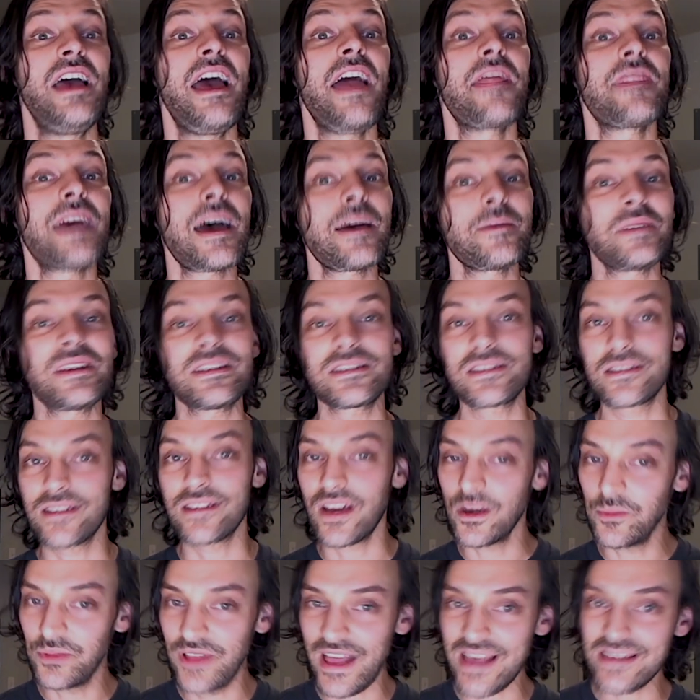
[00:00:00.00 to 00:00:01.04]
That means no
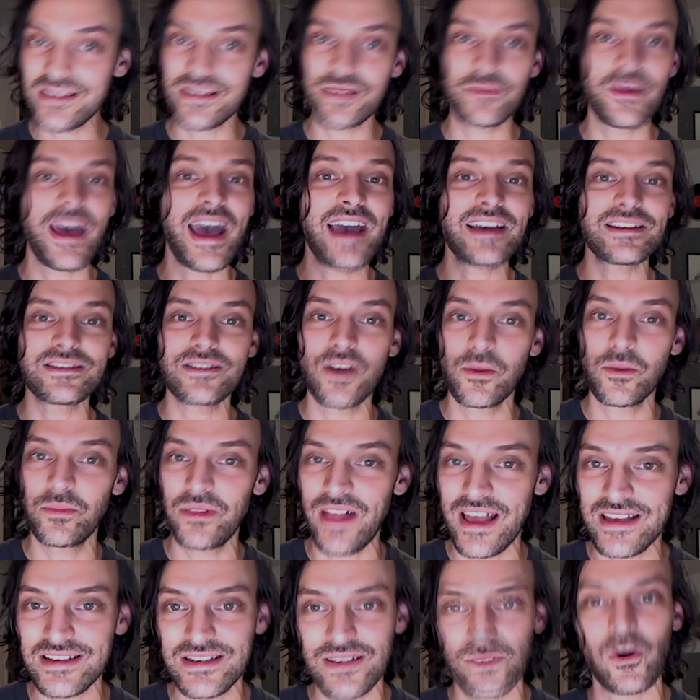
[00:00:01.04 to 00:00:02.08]
plastic bags, no
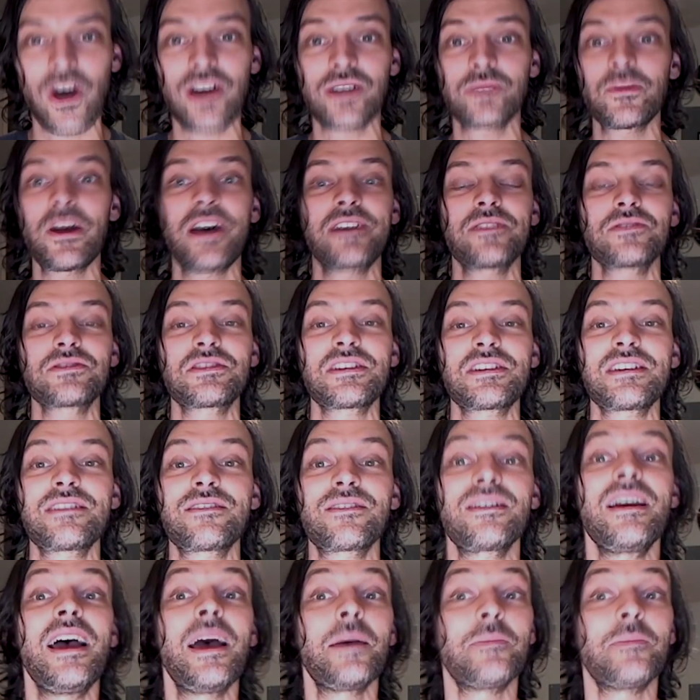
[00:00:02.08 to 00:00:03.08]
plastic water bottles either,